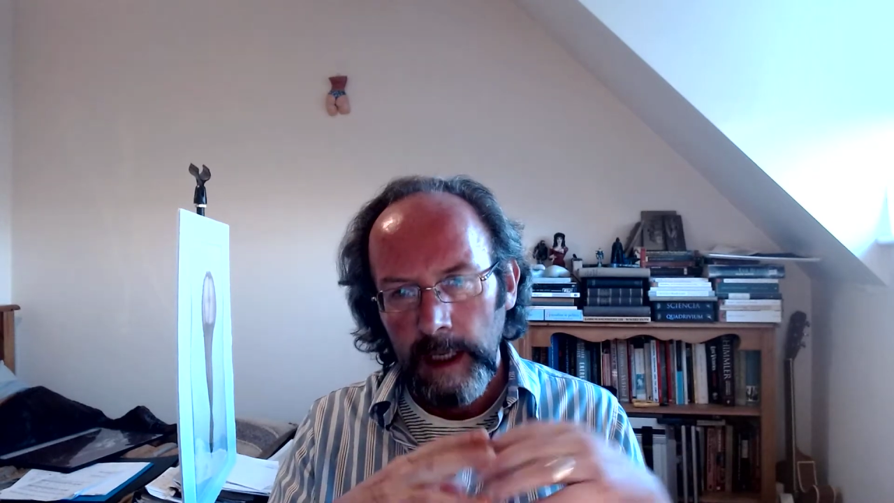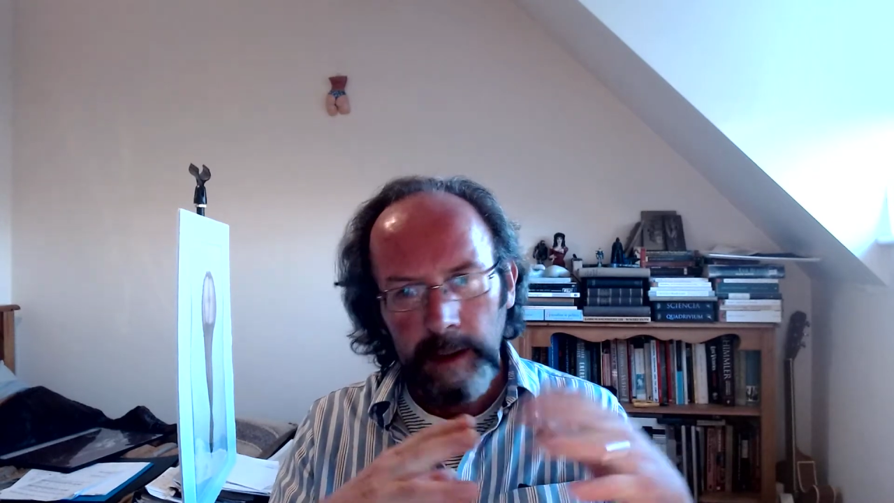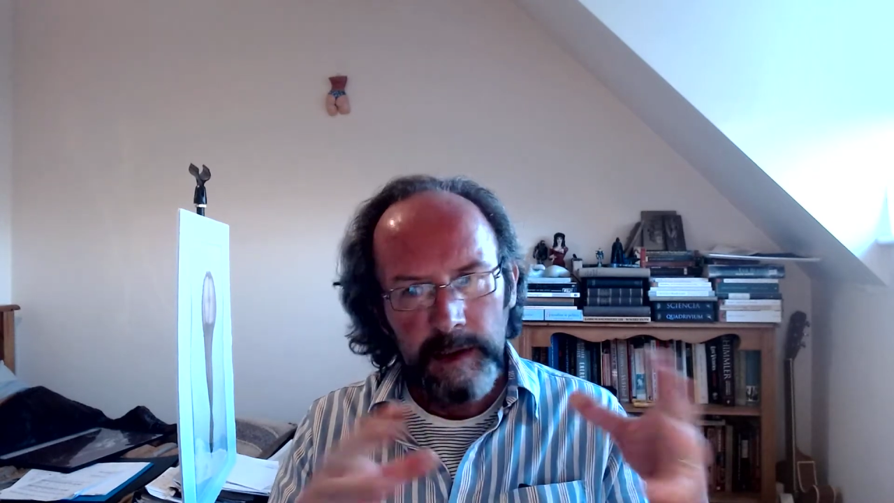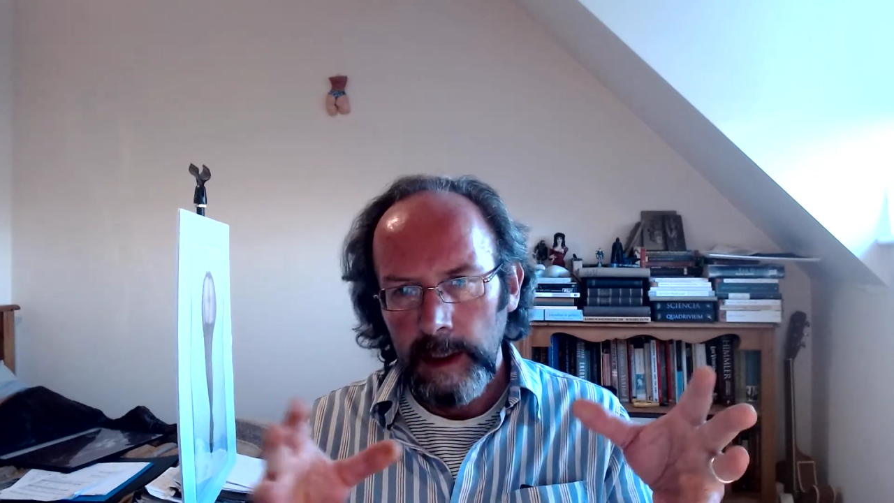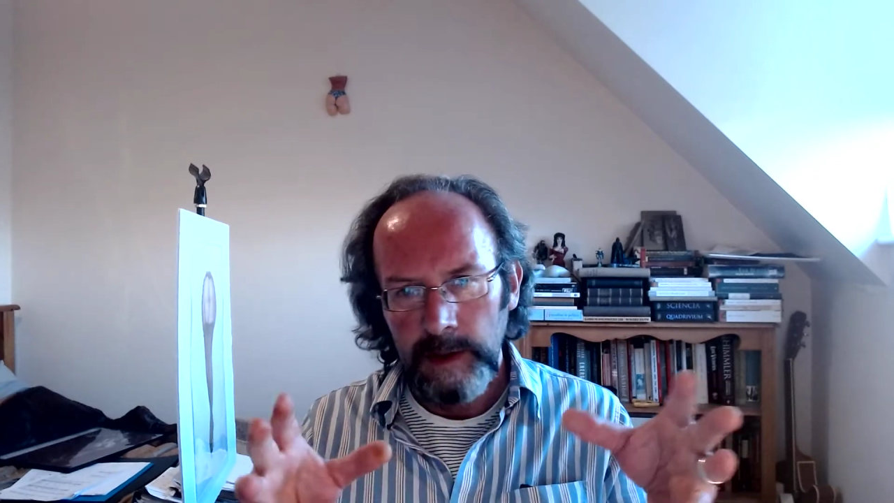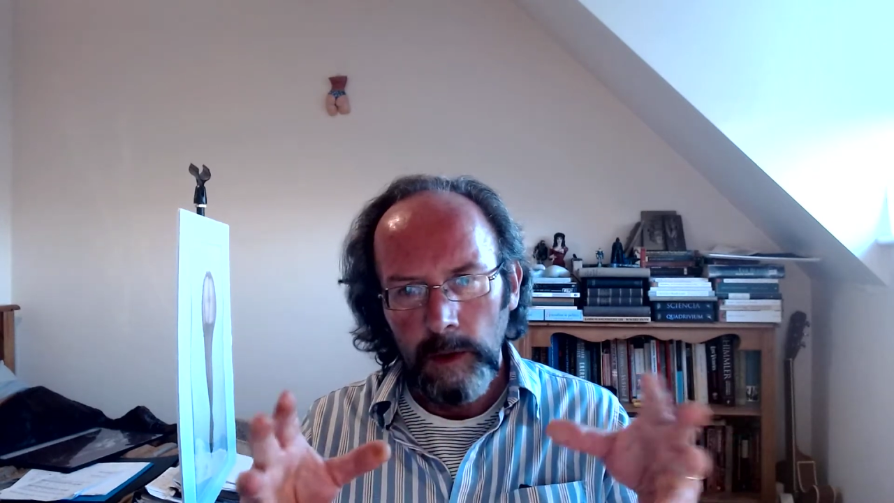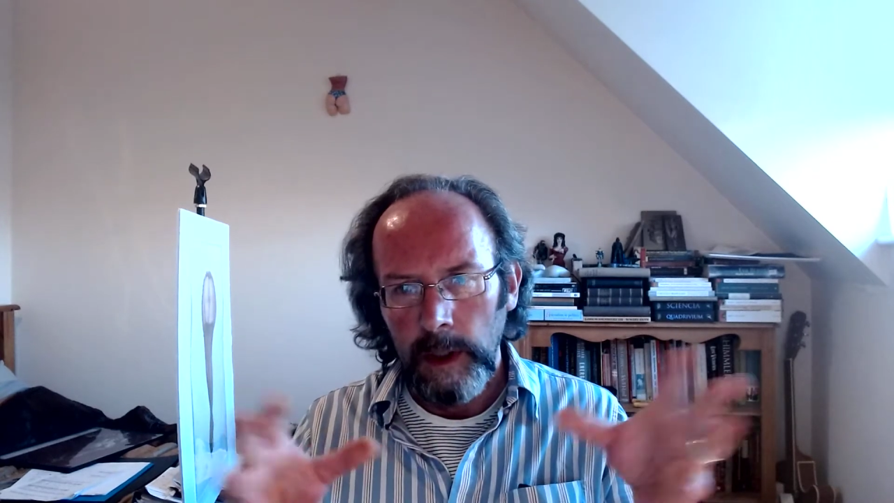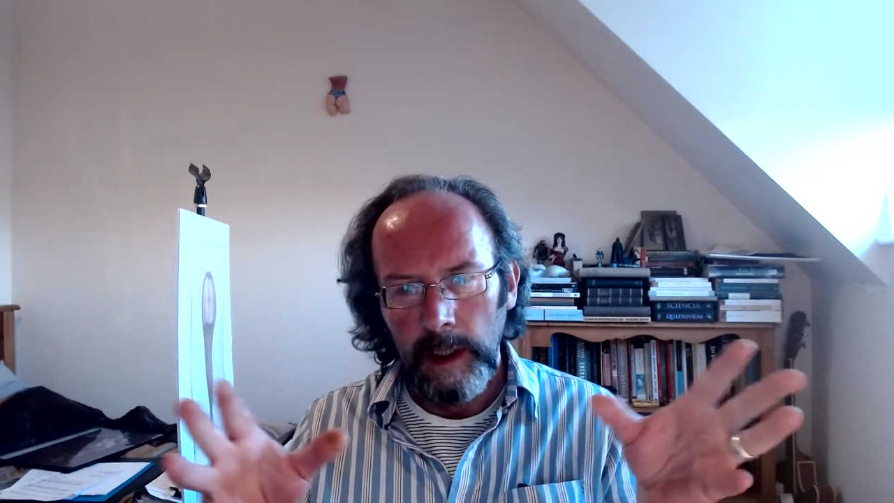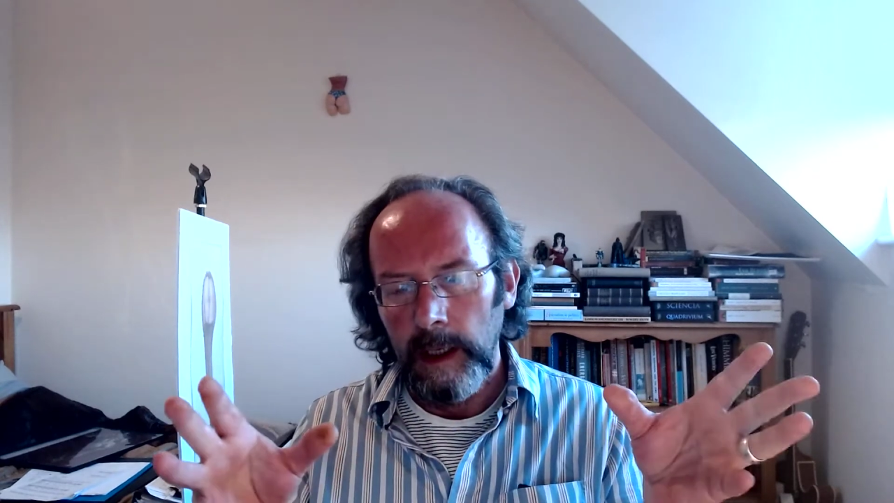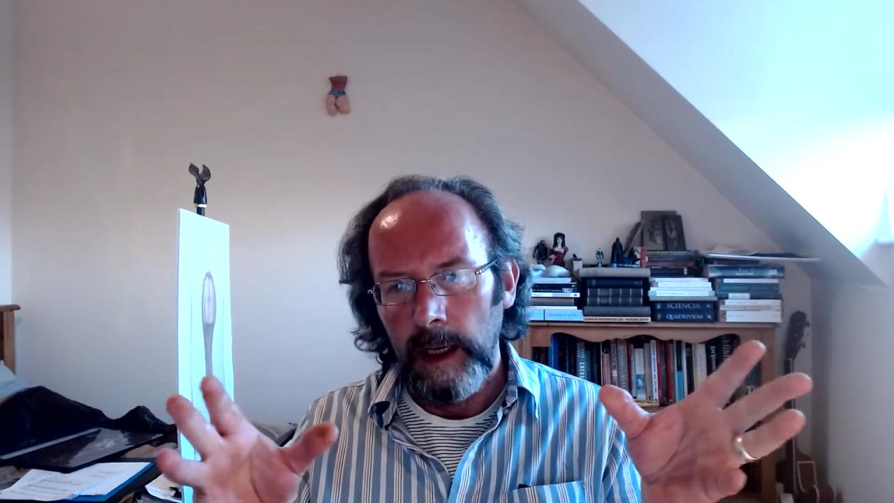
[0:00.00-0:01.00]
it's all
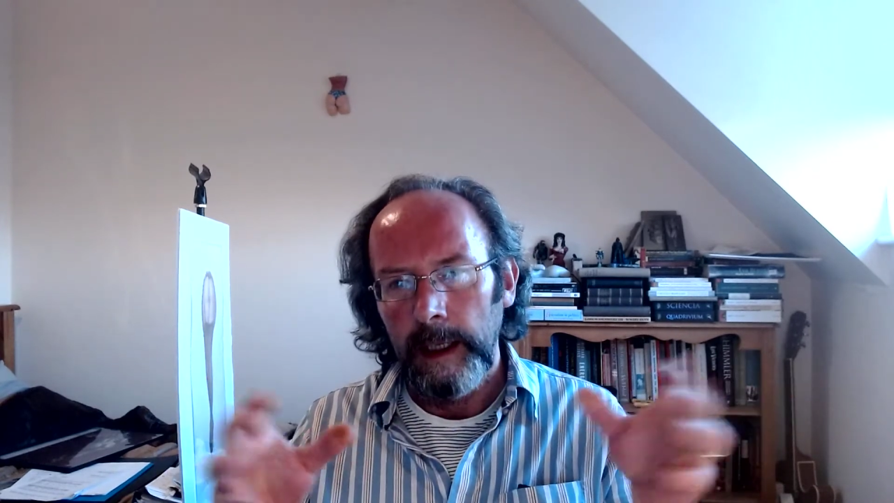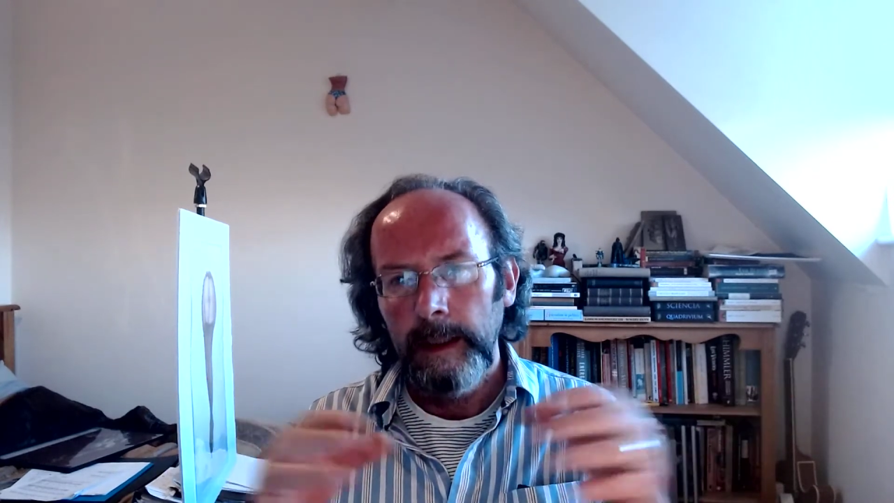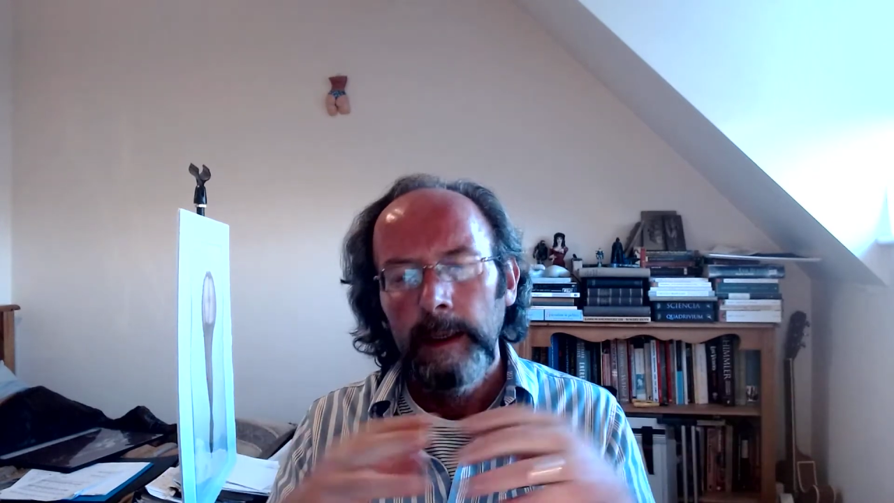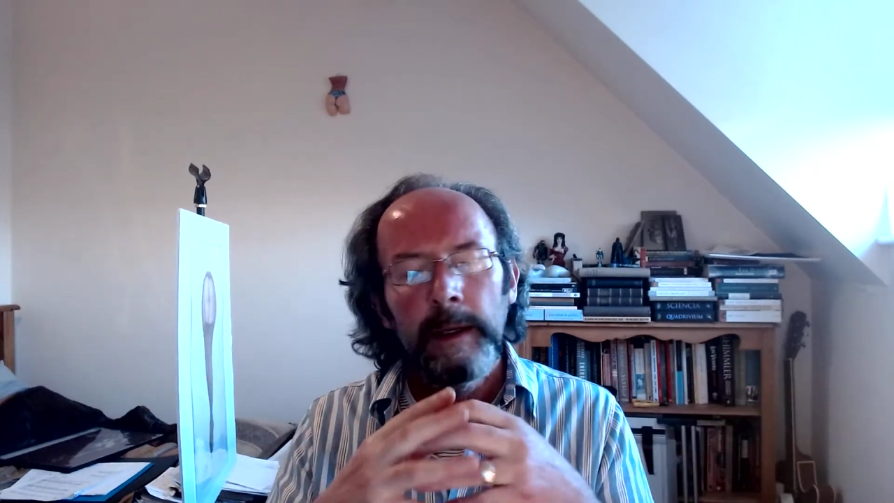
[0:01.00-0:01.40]
online.